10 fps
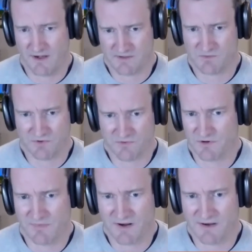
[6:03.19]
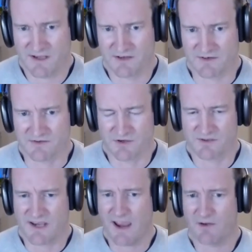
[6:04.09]
And it's what you're talking about,
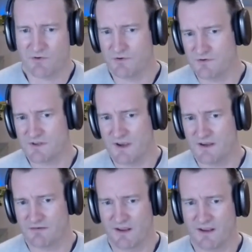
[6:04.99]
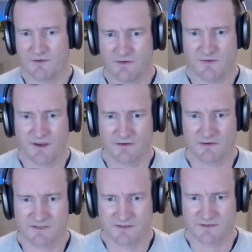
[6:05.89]
intelligence. So it's how do you use data and how do you use
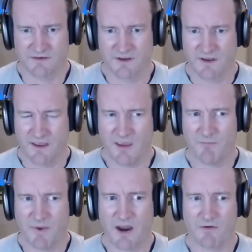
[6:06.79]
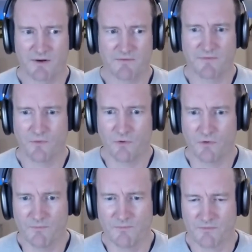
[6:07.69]
technology to empower and
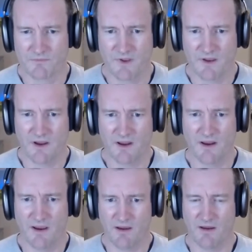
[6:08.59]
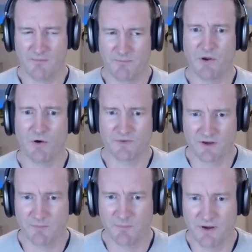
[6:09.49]
inform and
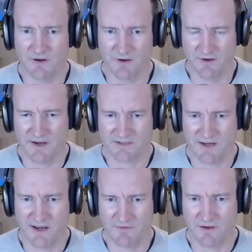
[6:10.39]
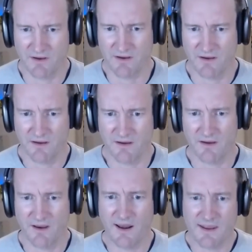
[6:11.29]
beyond an opinion, and actually have a
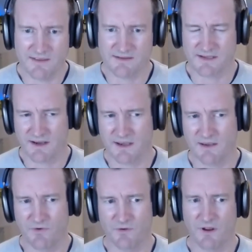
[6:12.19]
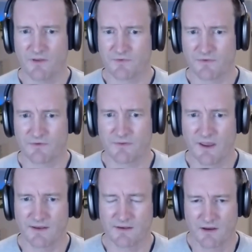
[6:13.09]
lens that gives you an answer
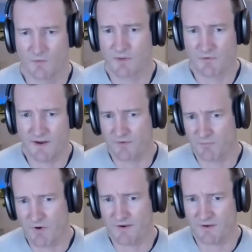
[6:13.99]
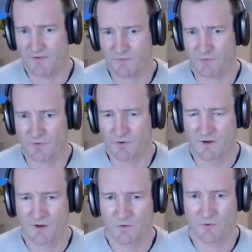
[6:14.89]
to that, whether it is the right answer
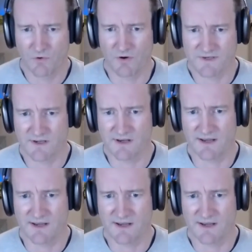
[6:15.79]
or not.